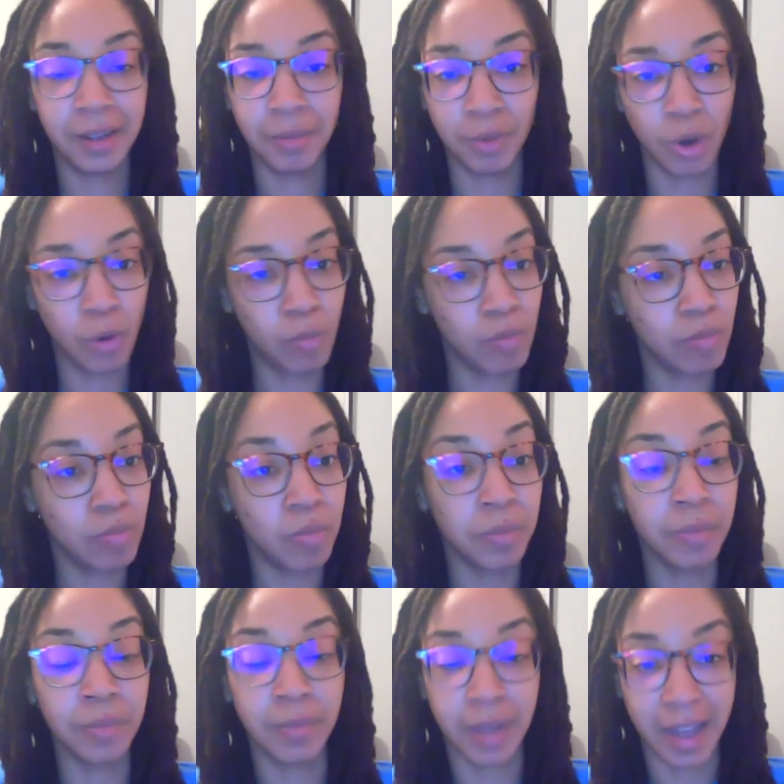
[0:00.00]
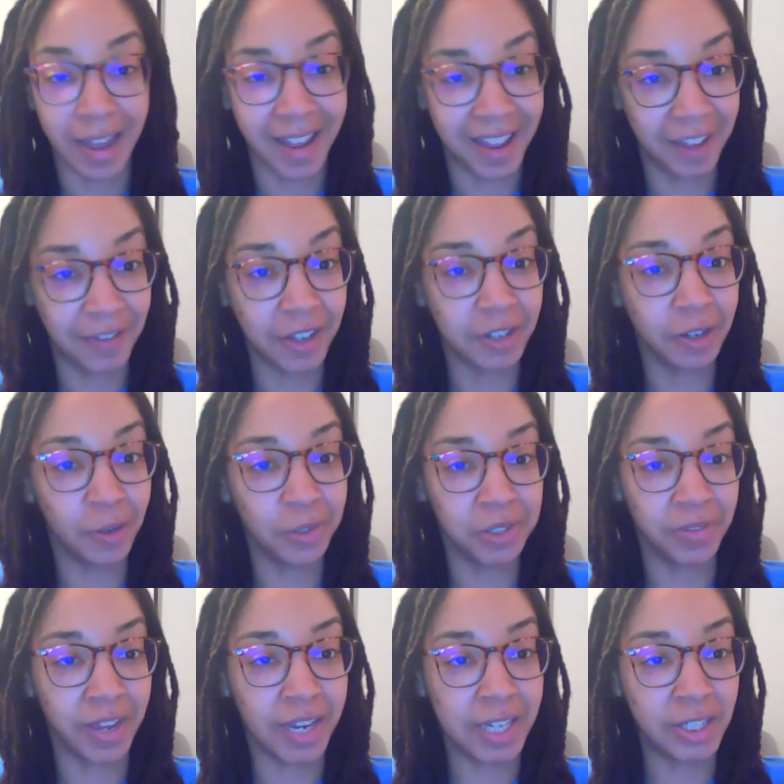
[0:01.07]
Nope. A heavy dose of
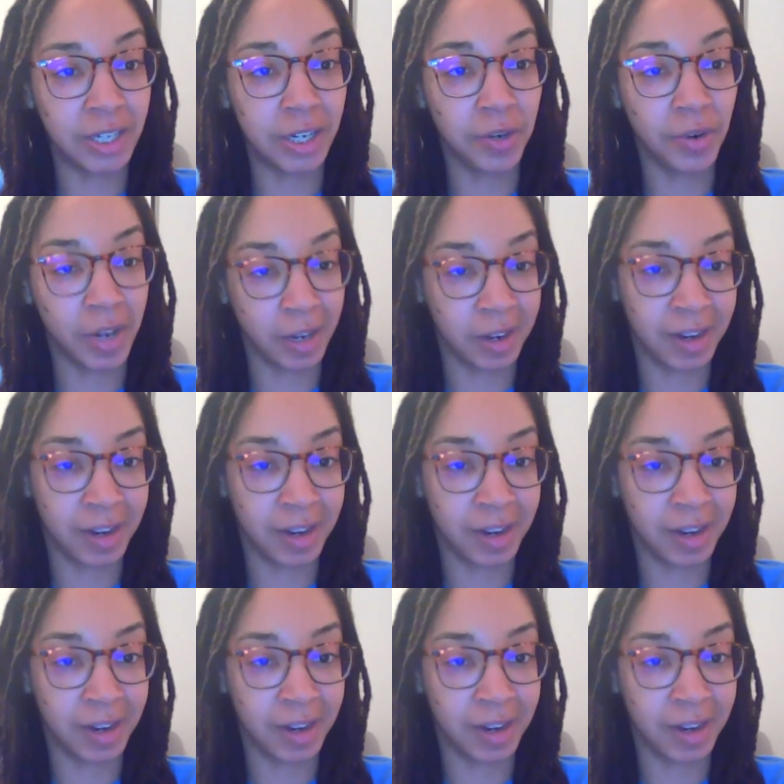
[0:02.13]
AJ Green.